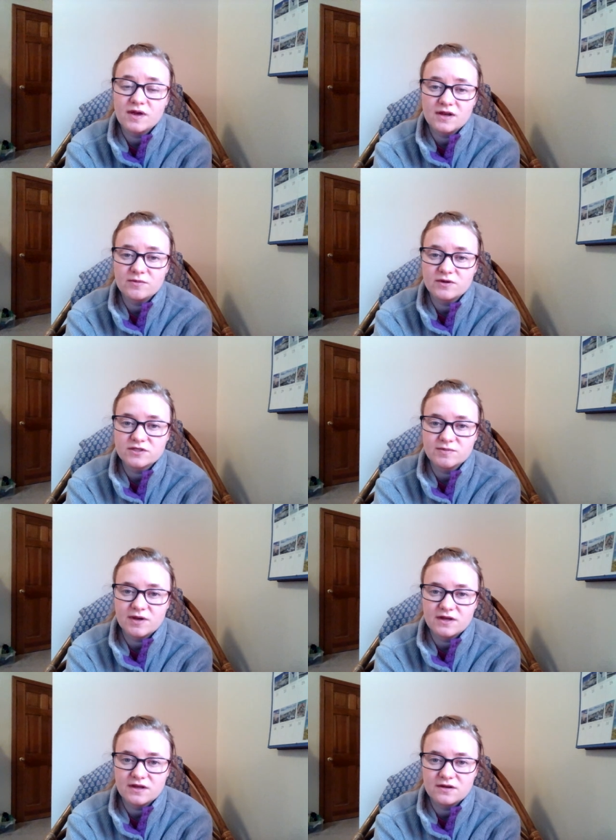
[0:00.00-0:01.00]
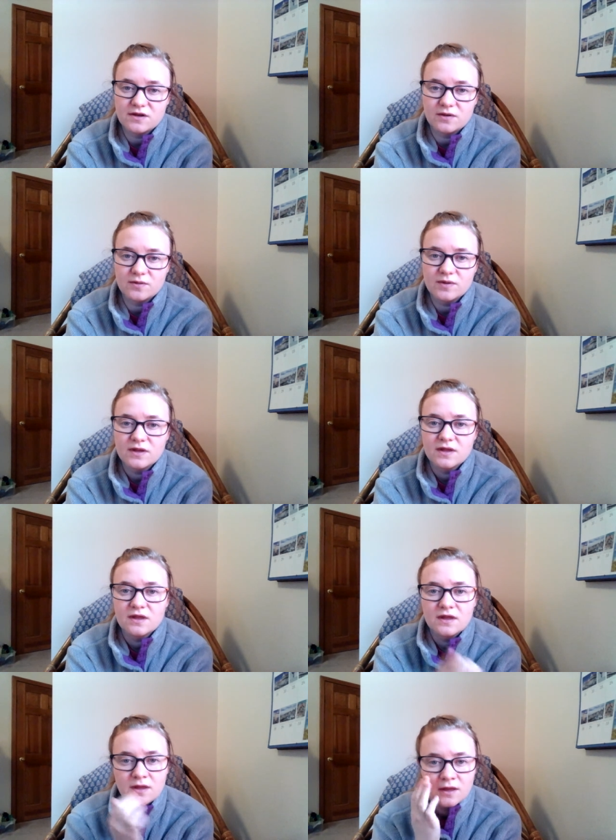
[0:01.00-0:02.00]
any words you might not know,
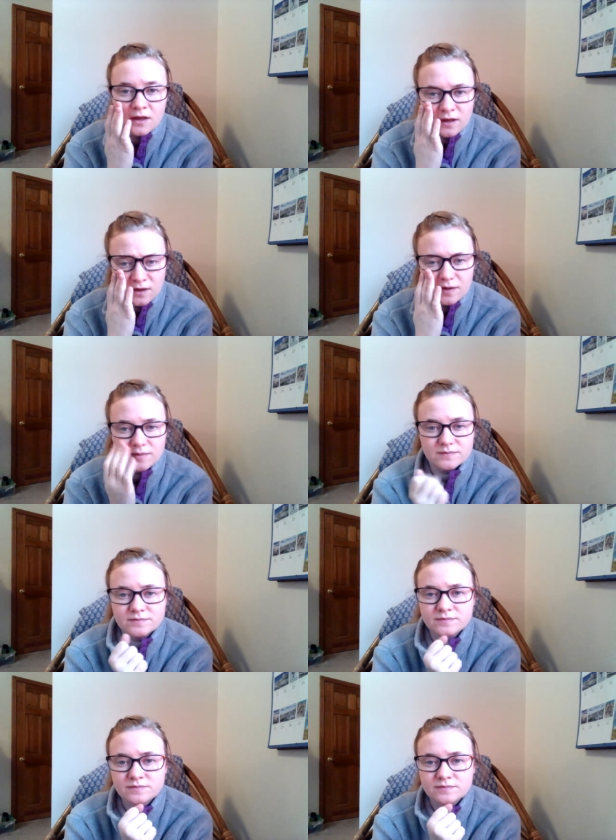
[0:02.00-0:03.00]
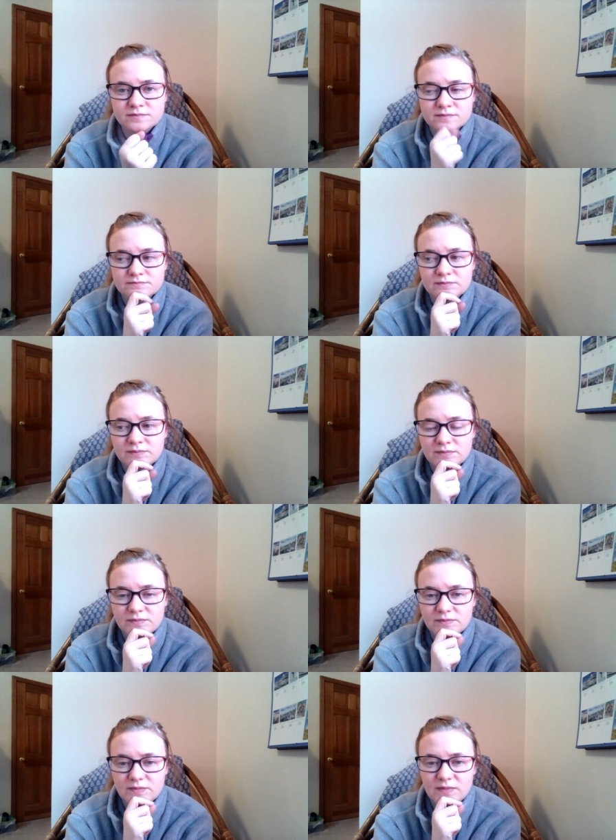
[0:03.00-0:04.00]
and
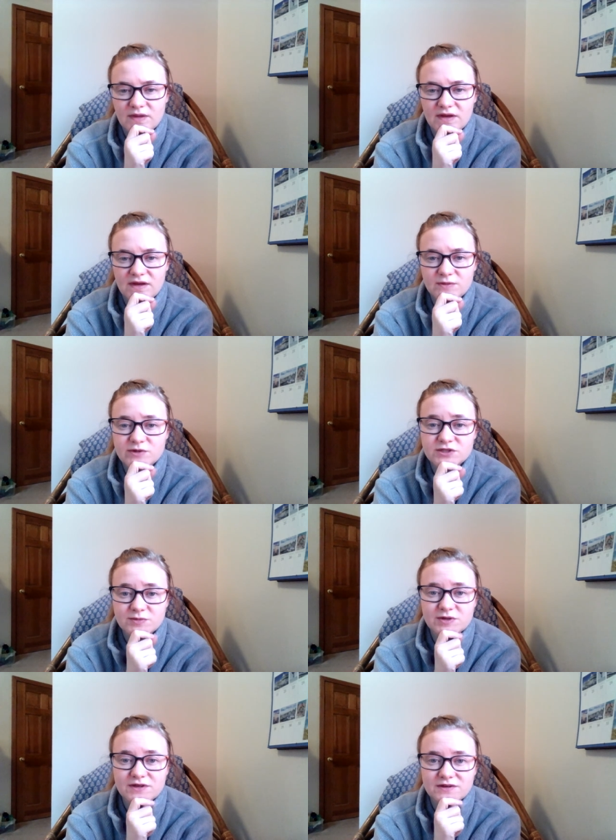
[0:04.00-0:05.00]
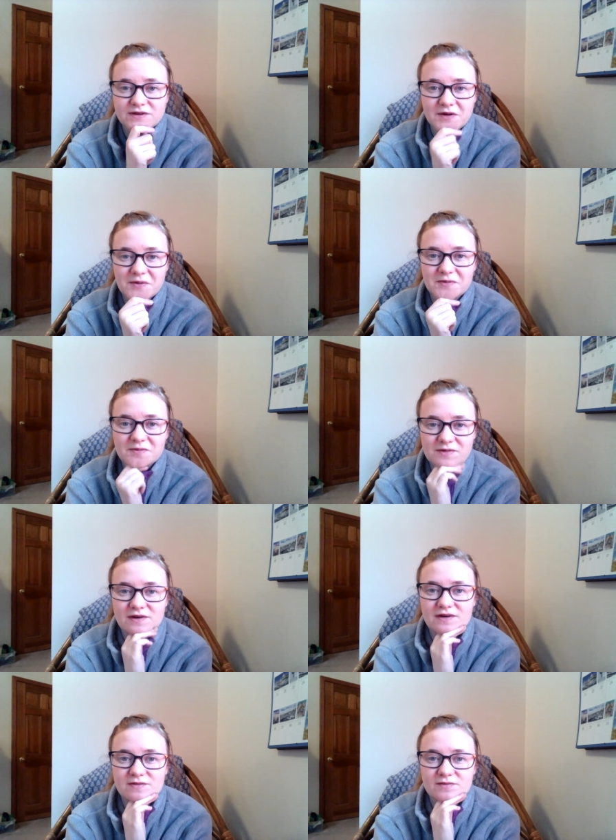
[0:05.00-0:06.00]
we should be good to go
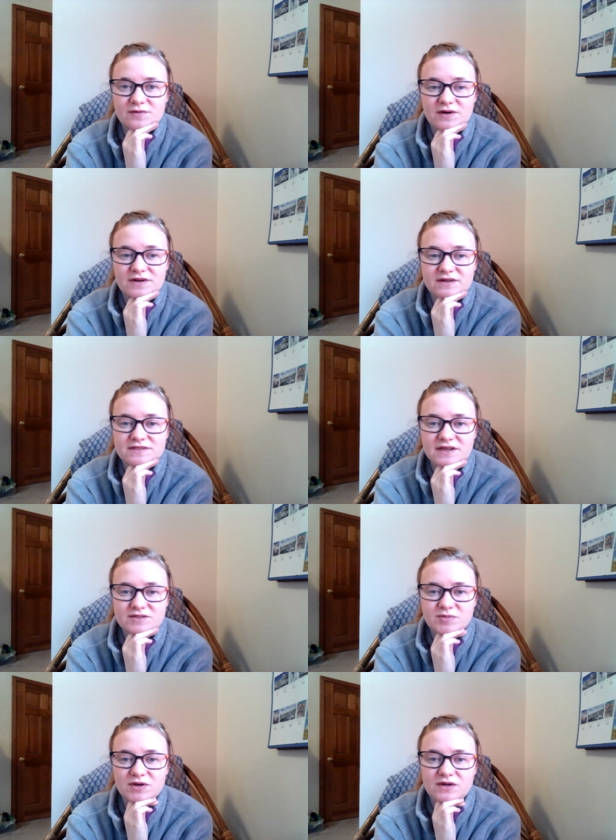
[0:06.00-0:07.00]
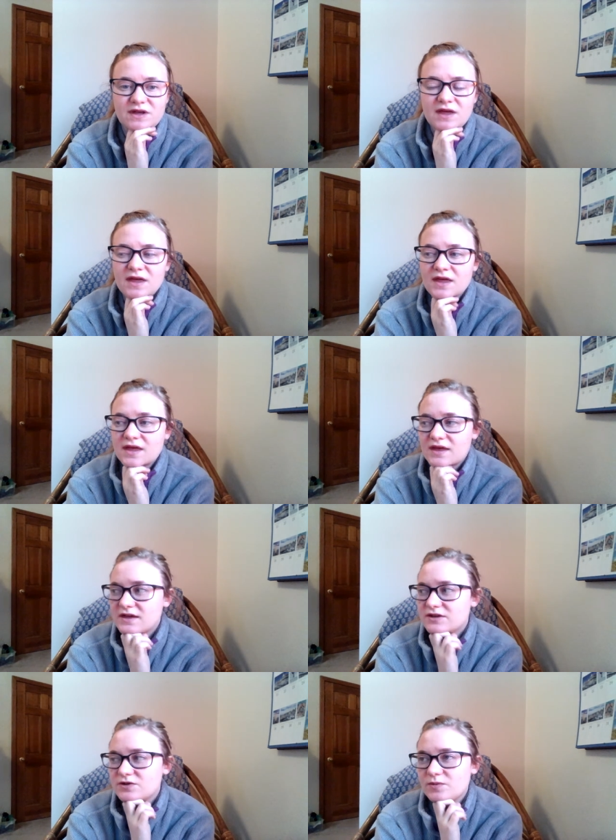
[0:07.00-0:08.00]
for our next class period.
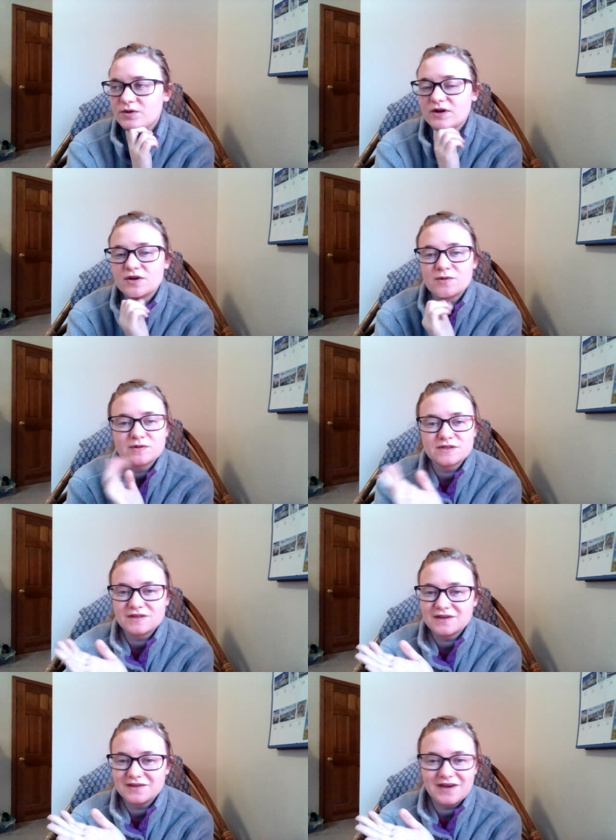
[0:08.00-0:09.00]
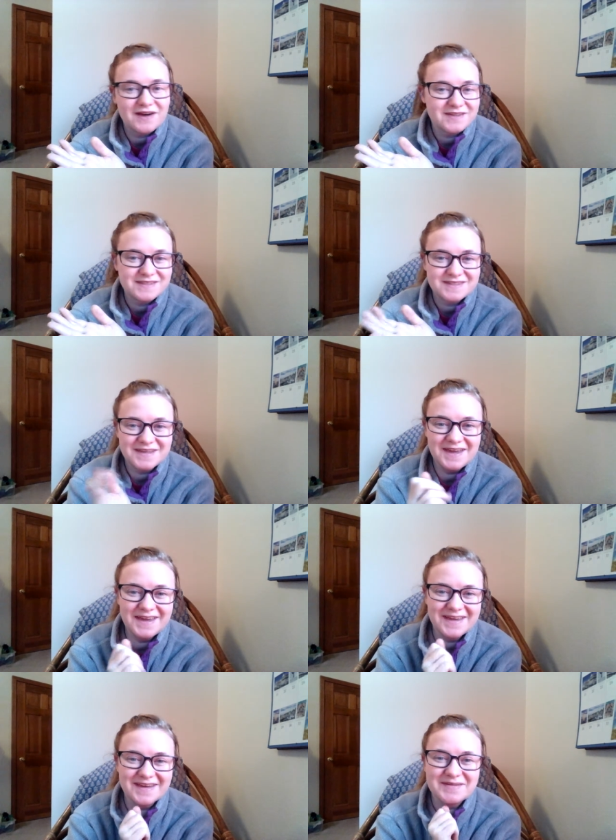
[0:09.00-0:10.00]
And don't worry, no one's going to get lost.
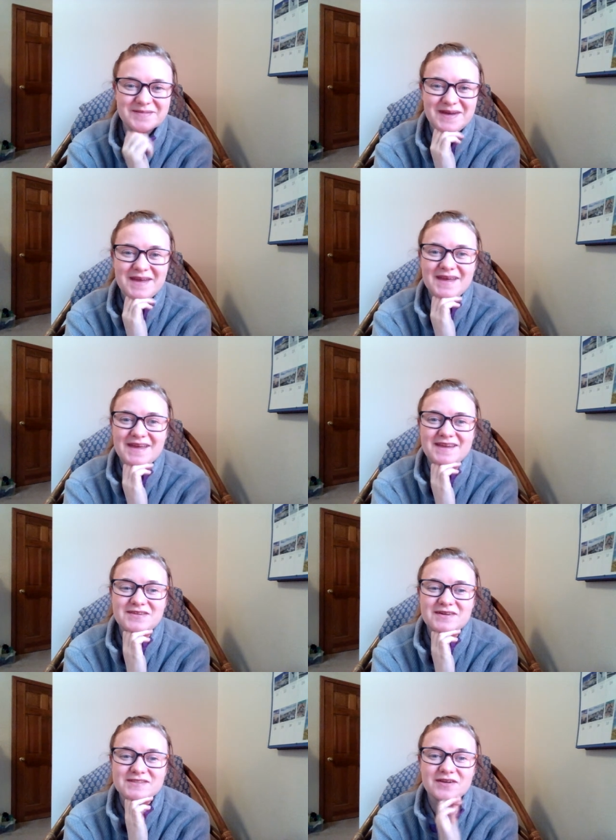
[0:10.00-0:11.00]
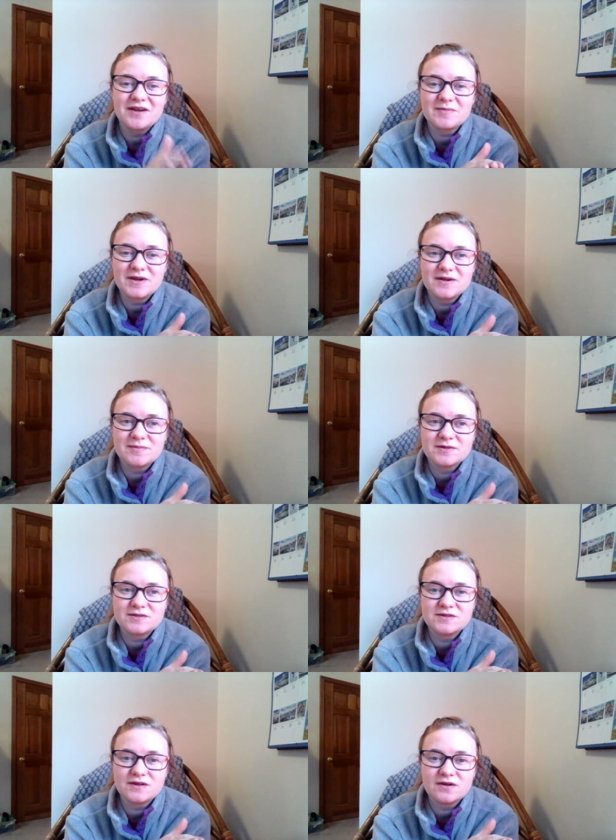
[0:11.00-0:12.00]
And you guys all have my number,
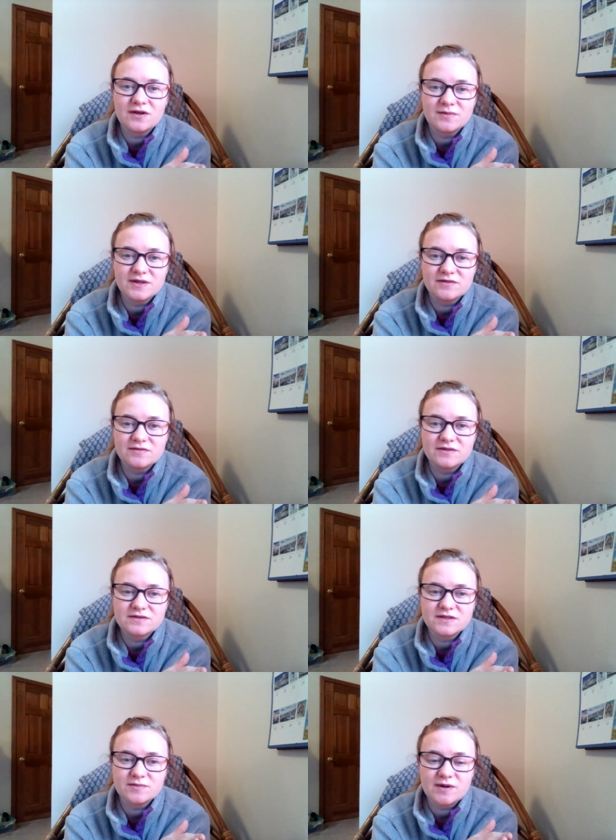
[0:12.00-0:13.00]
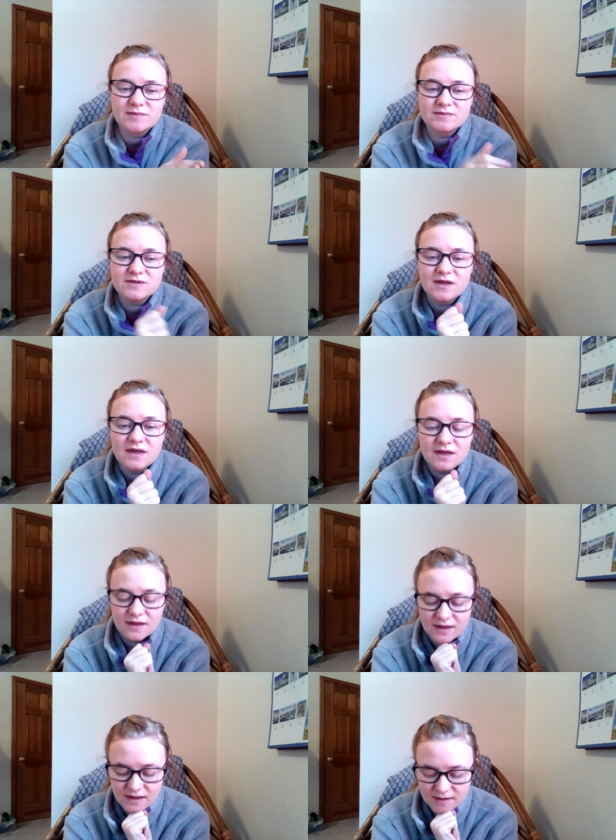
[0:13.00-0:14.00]
so you can call me if there's any problems.
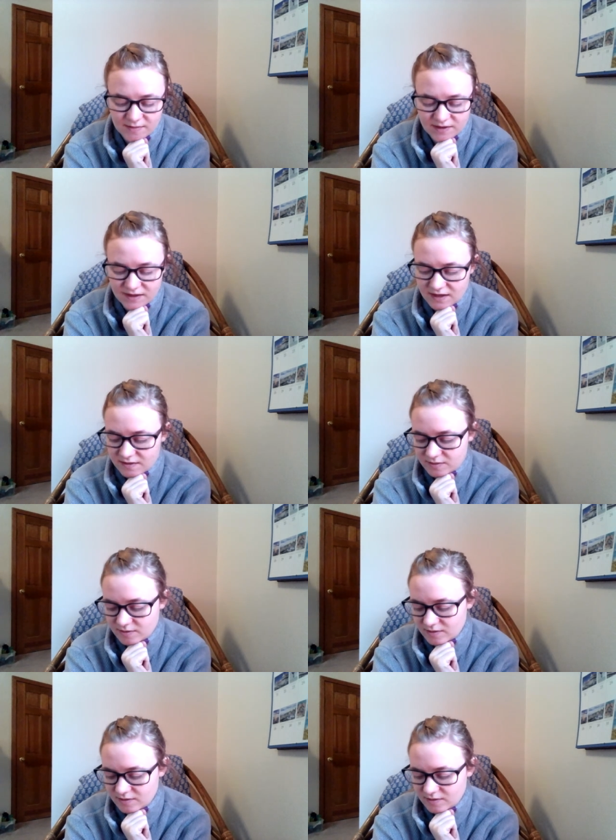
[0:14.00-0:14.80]
Again,